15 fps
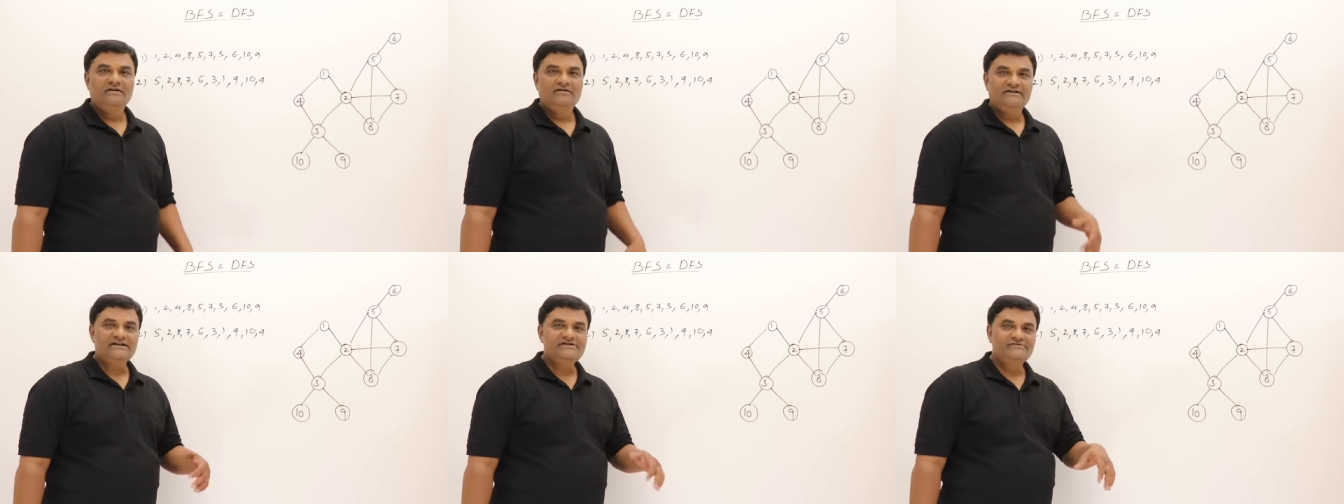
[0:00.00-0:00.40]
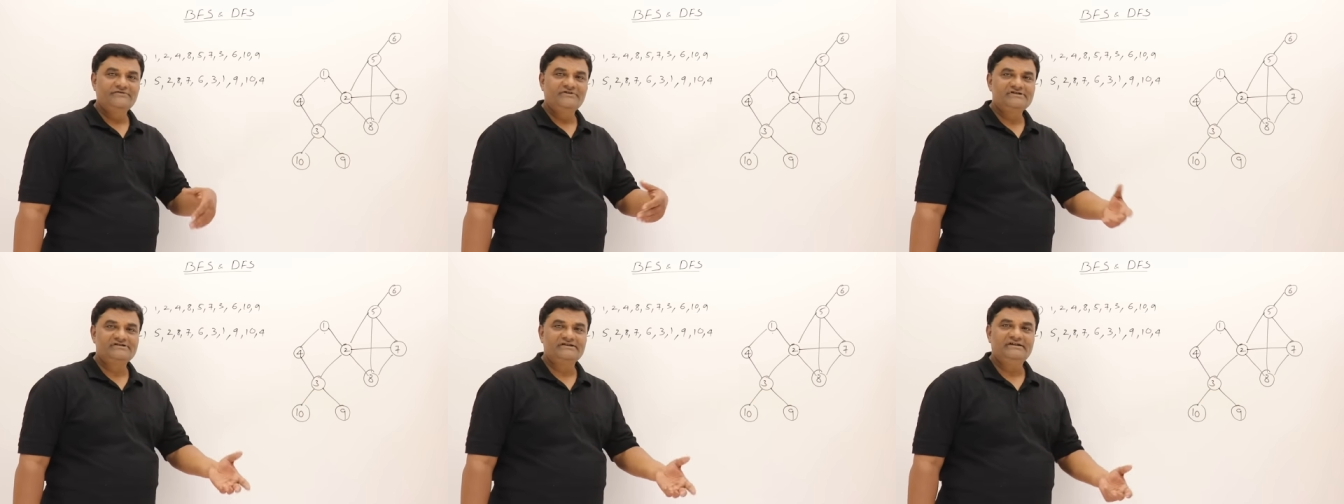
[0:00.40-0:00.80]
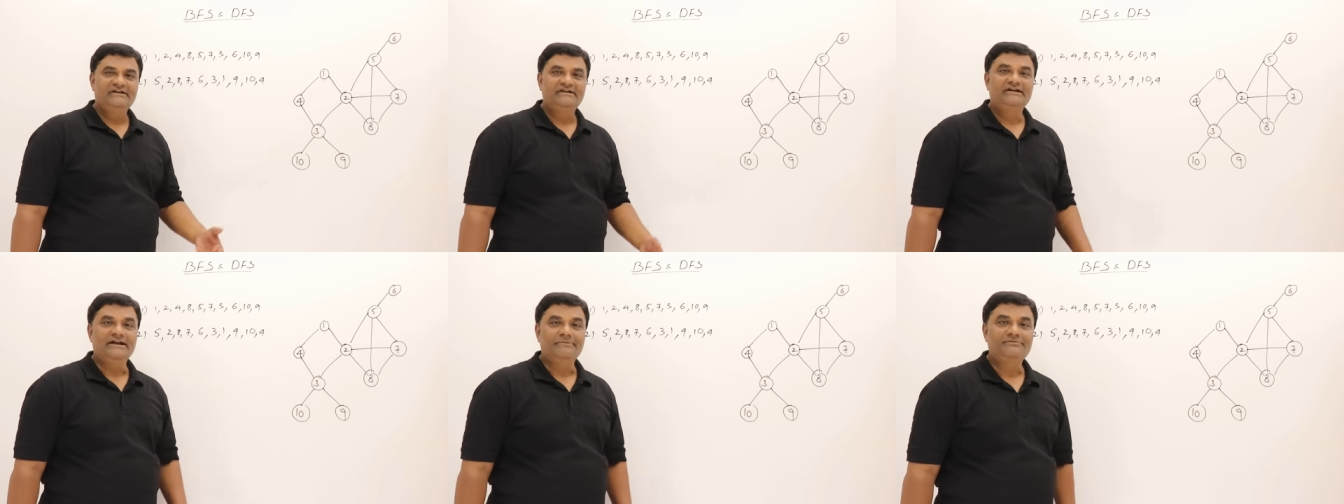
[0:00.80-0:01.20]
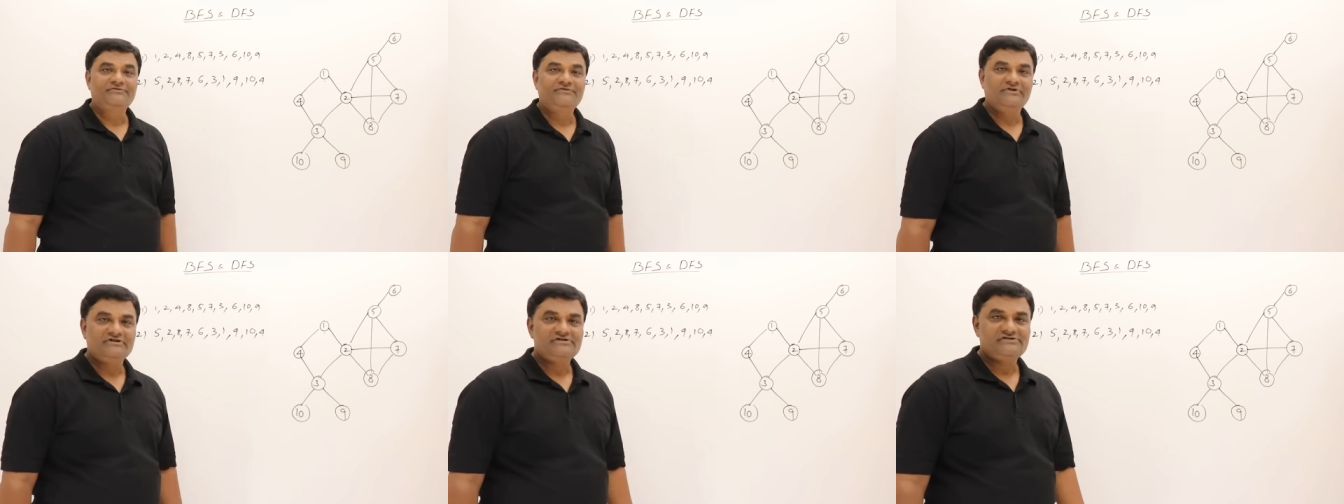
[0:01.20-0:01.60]
Next we will see depth
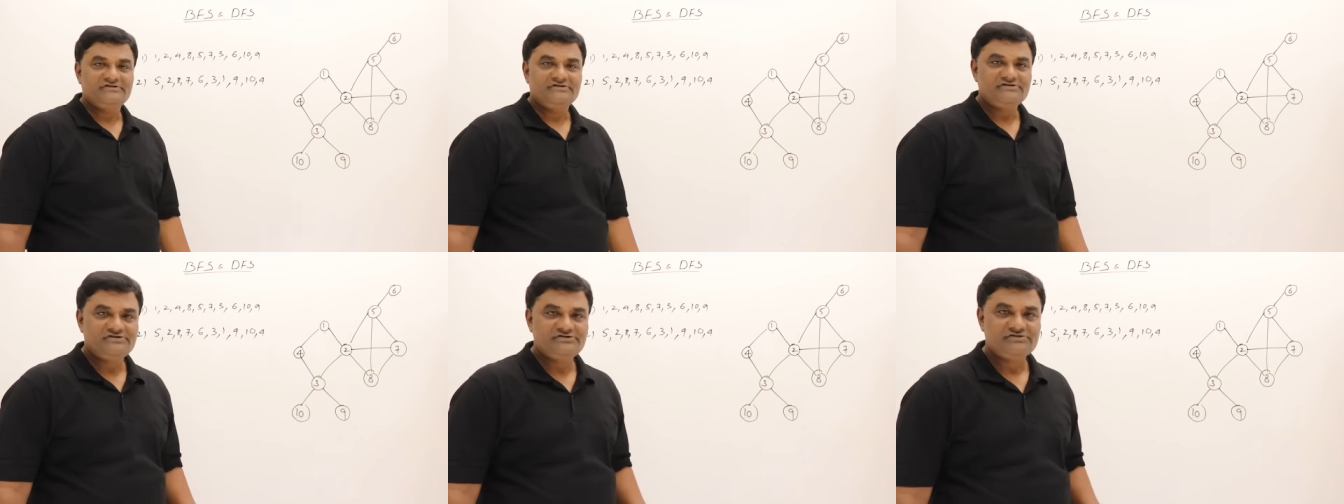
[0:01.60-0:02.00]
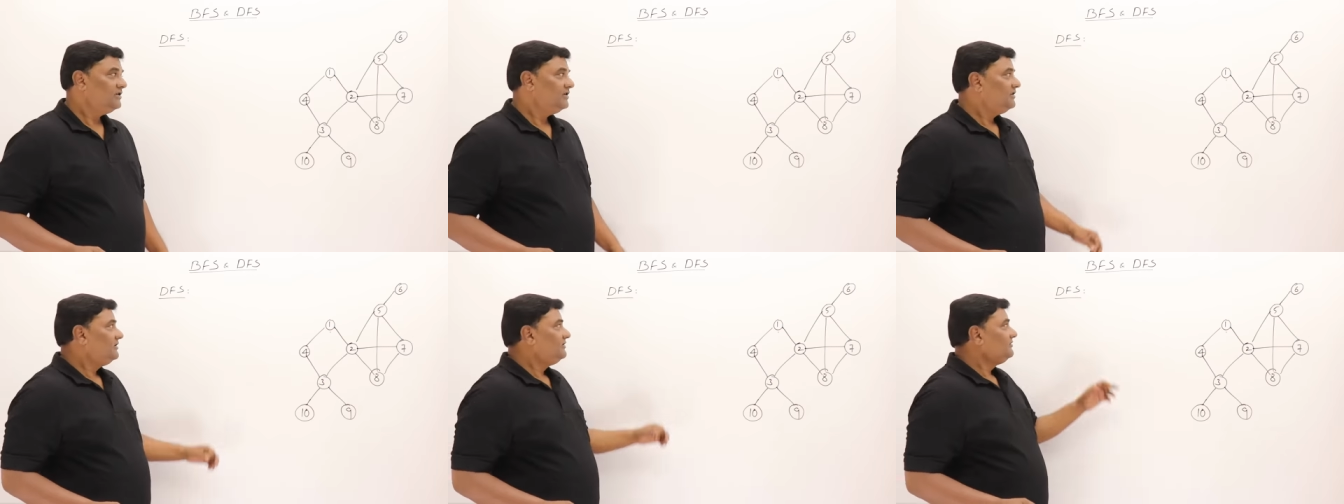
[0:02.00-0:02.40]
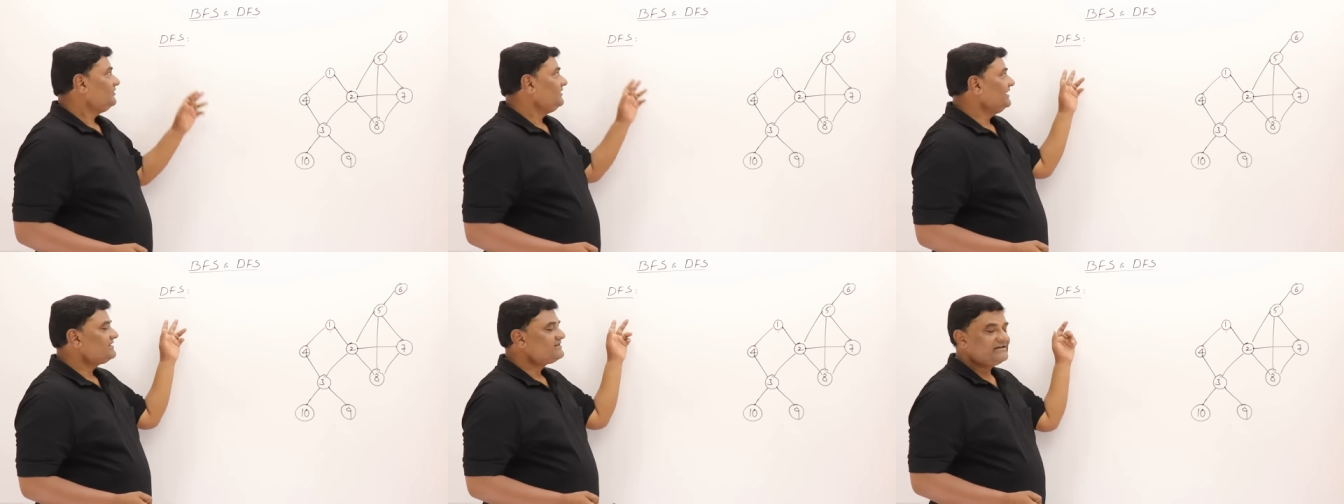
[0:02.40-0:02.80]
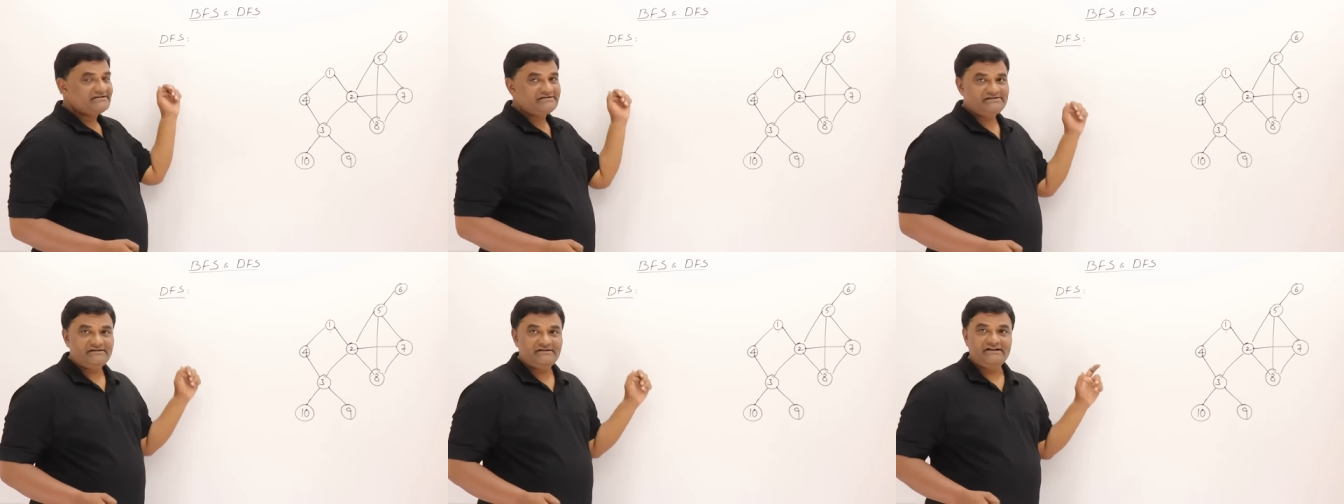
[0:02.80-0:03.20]
first search. Now next
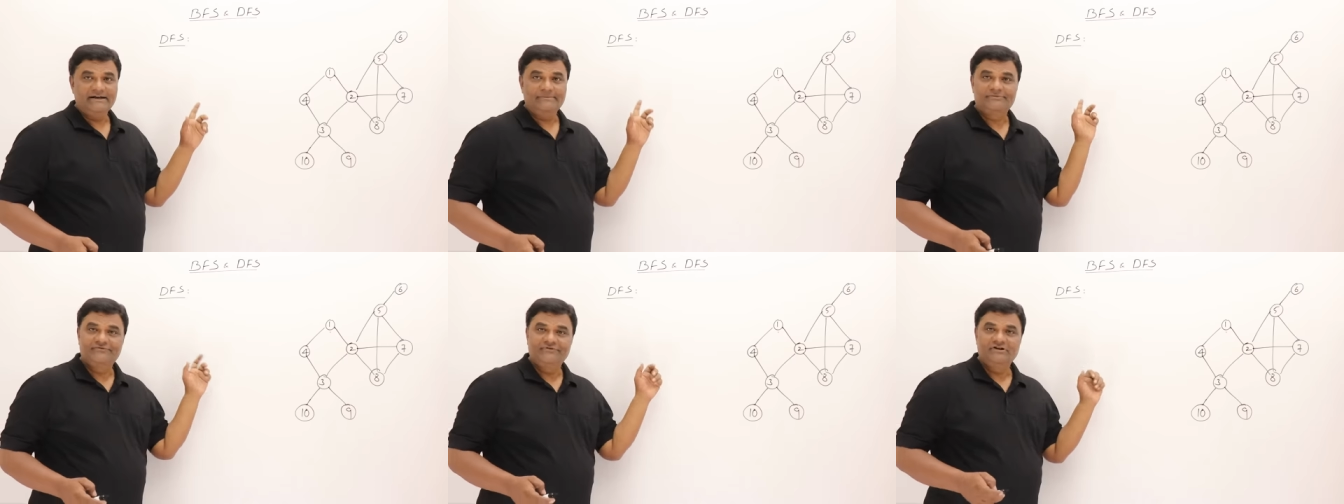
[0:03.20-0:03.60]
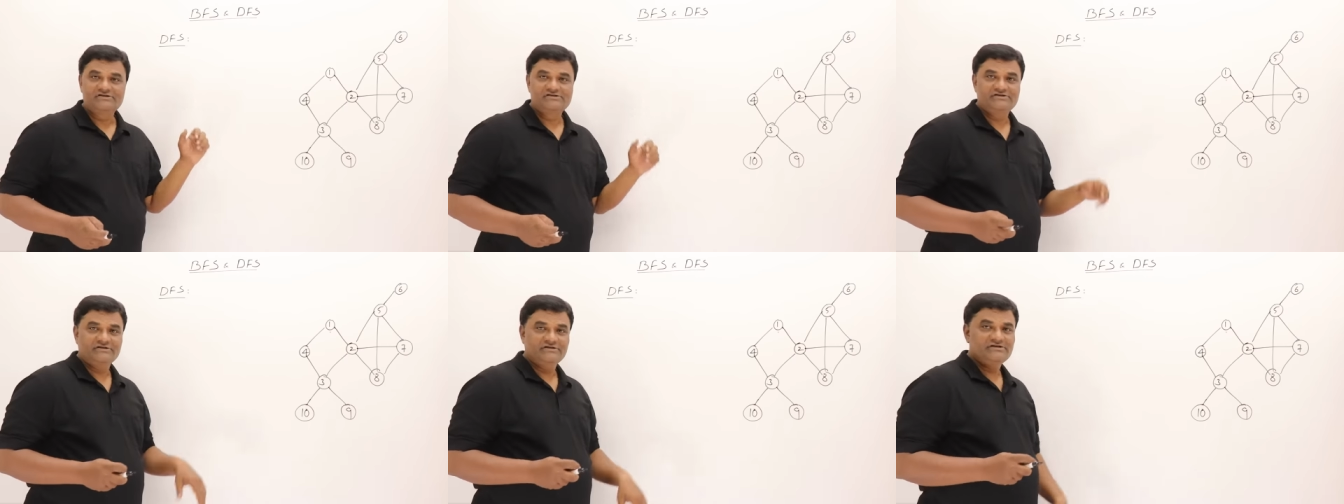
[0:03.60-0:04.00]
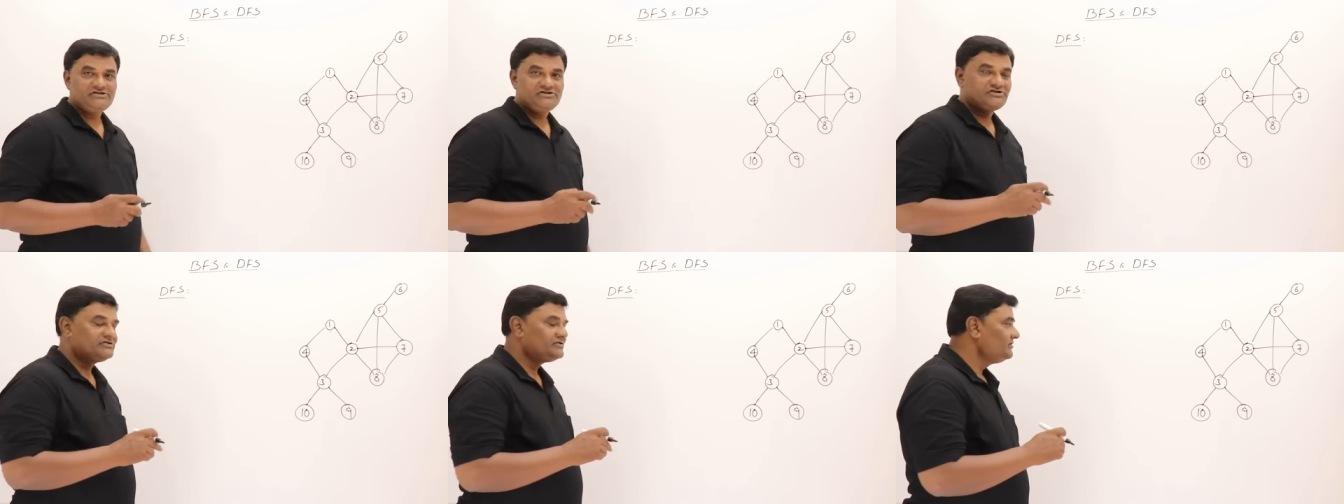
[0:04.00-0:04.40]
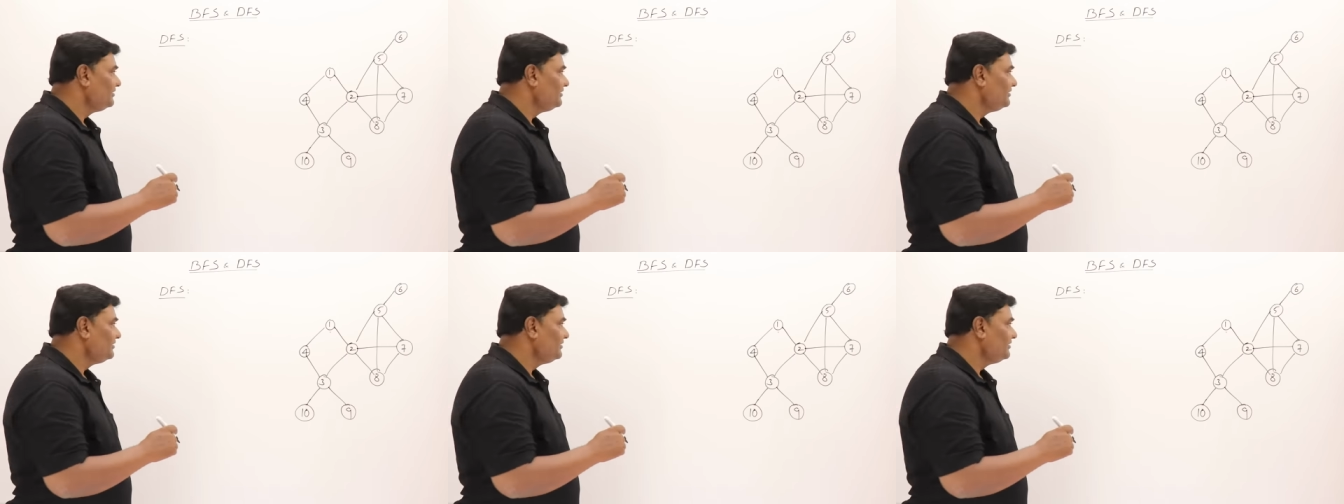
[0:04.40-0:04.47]
is depth first search.